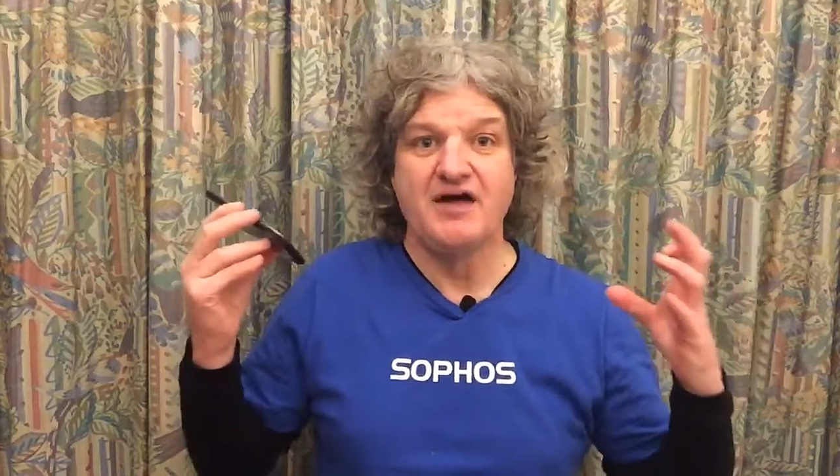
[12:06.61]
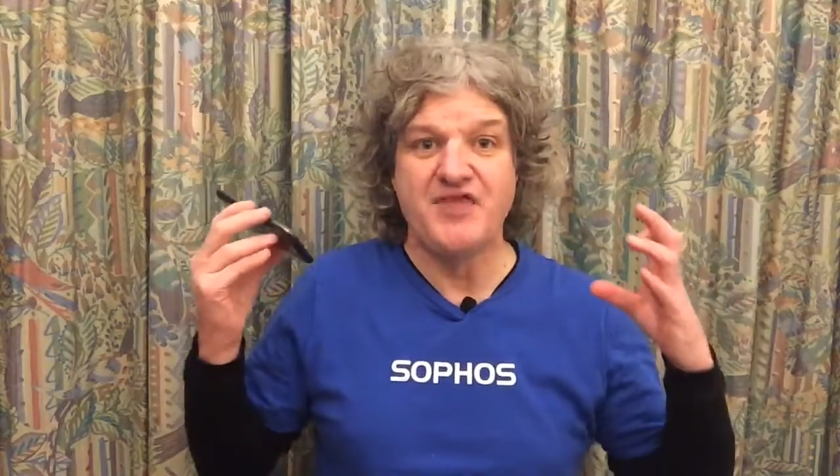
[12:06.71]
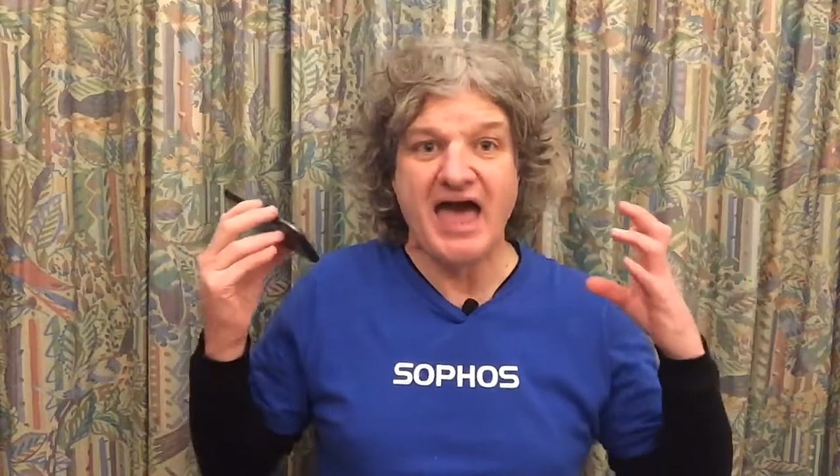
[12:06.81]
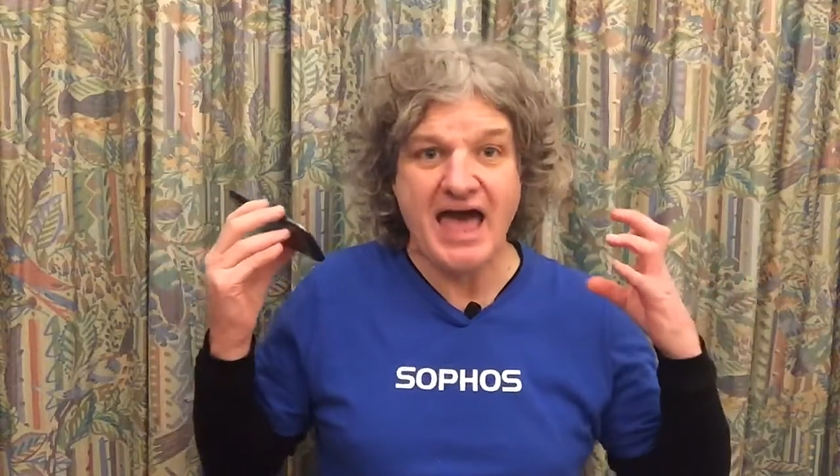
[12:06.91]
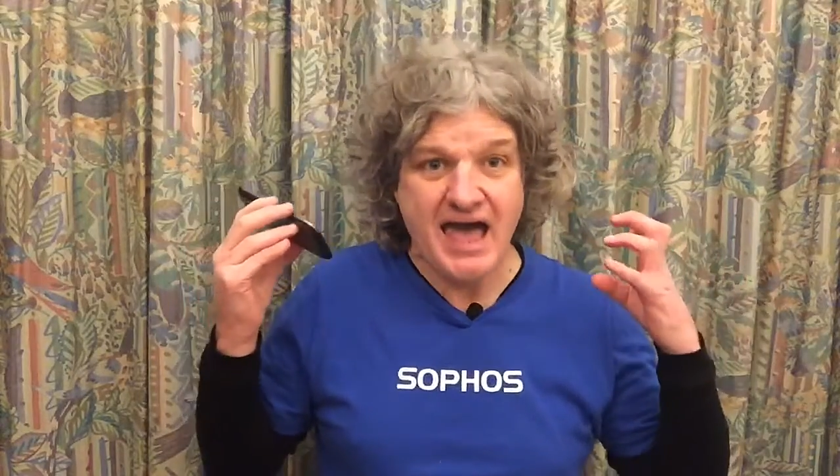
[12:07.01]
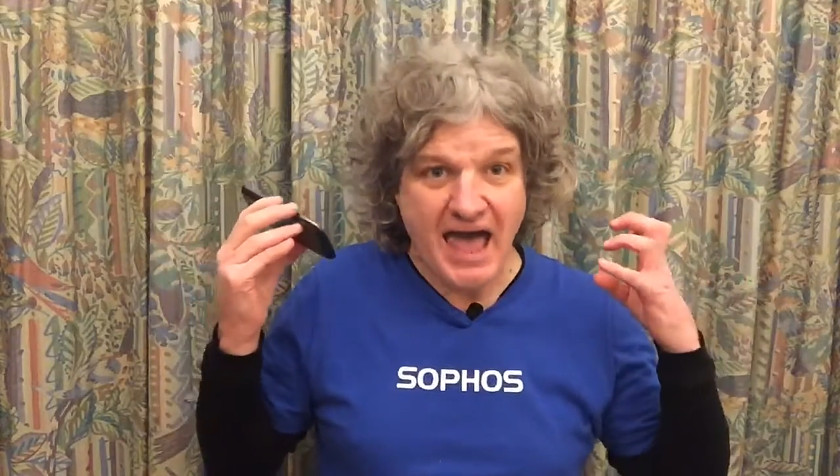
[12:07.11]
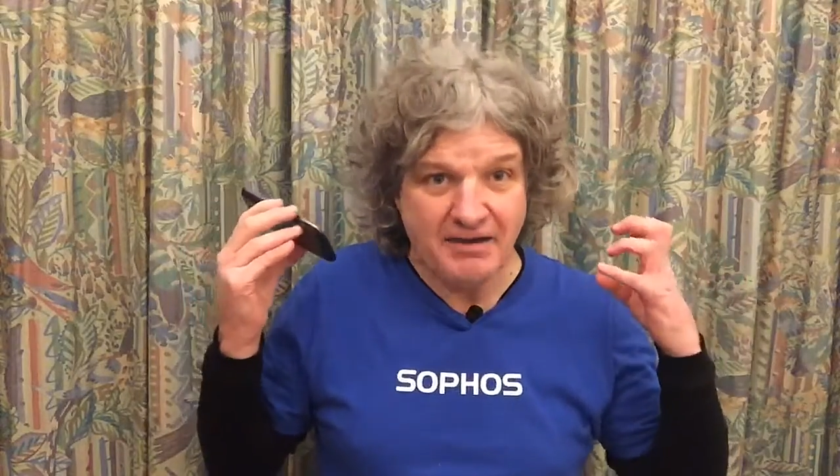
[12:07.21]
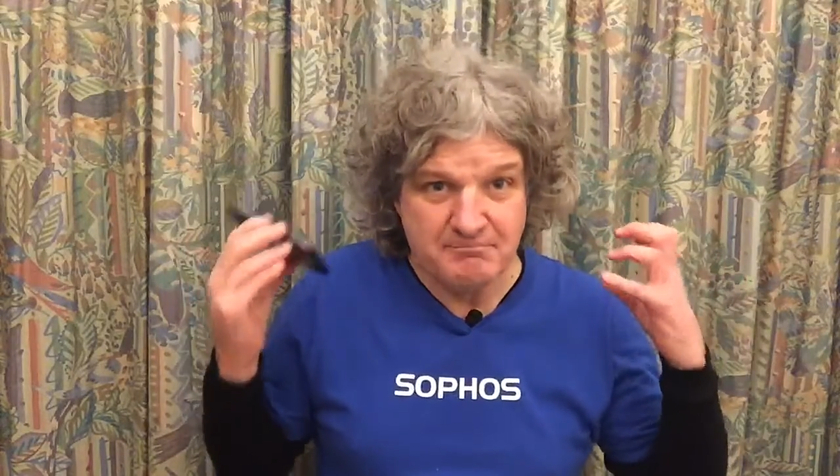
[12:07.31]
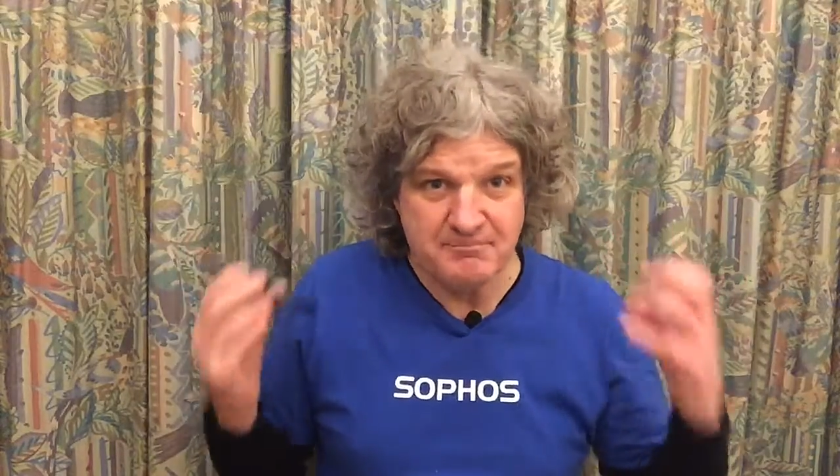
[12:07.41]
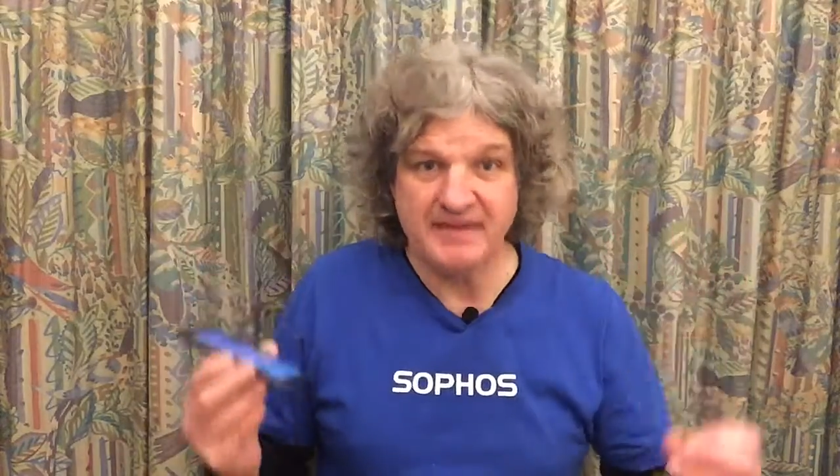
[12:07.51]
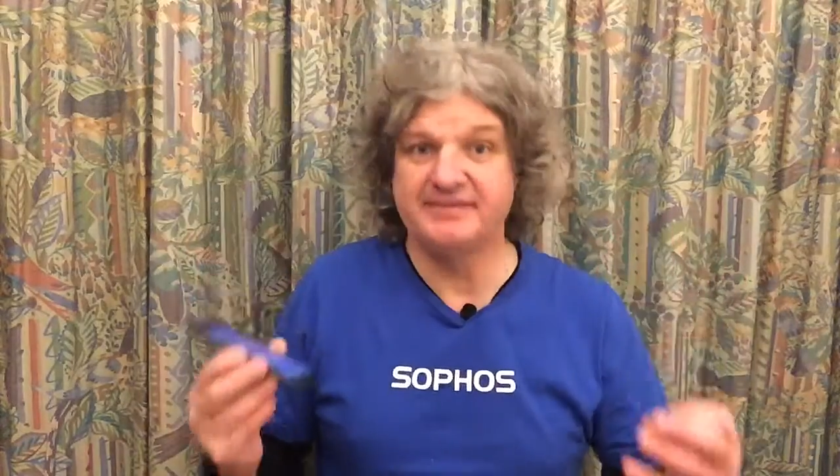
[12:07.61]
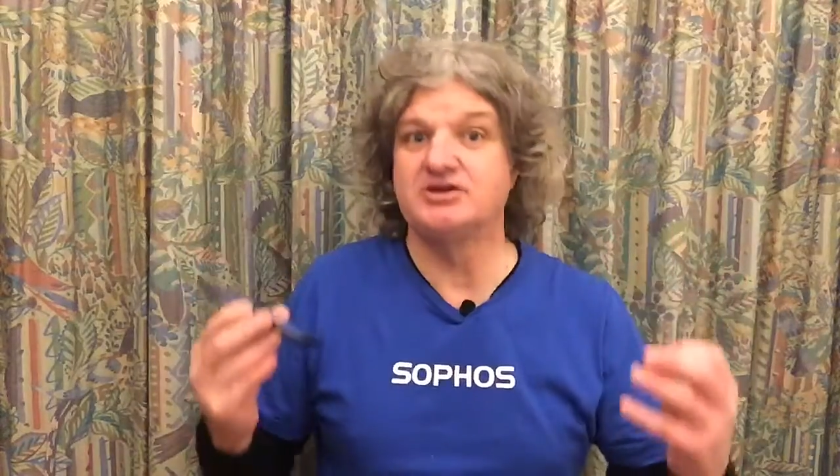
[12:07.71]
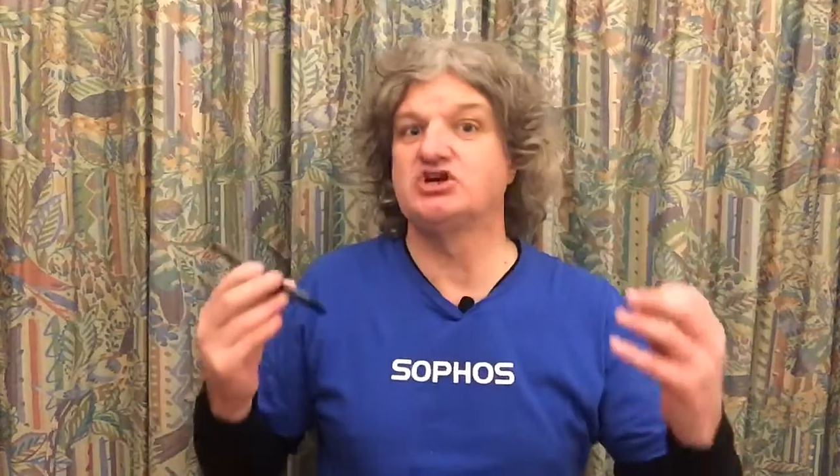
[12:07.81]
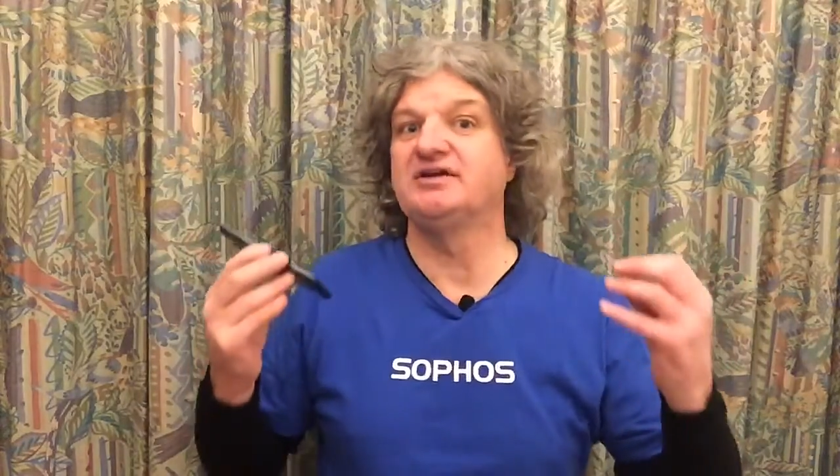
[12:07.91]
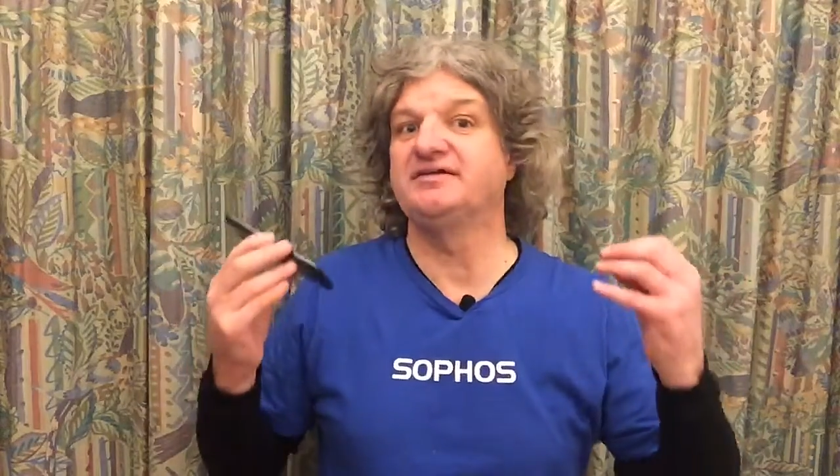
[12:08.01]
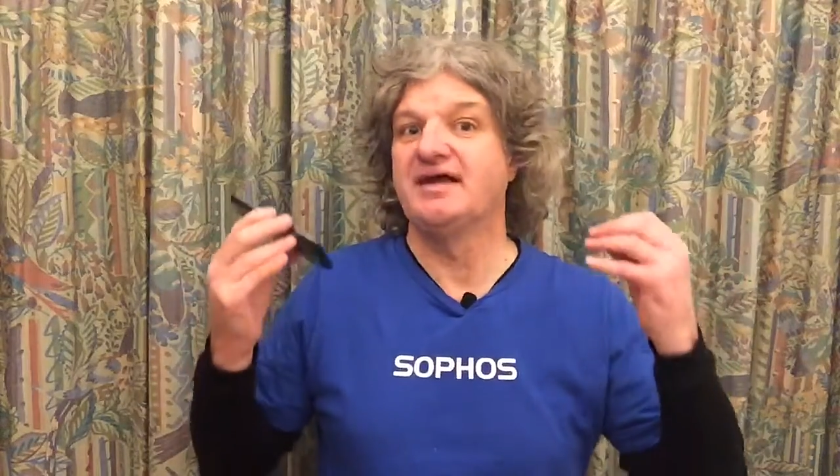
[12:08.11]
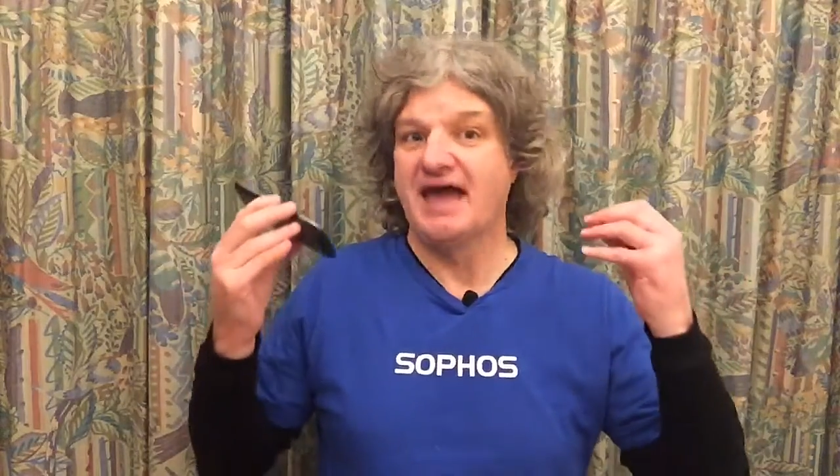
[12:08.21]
their messages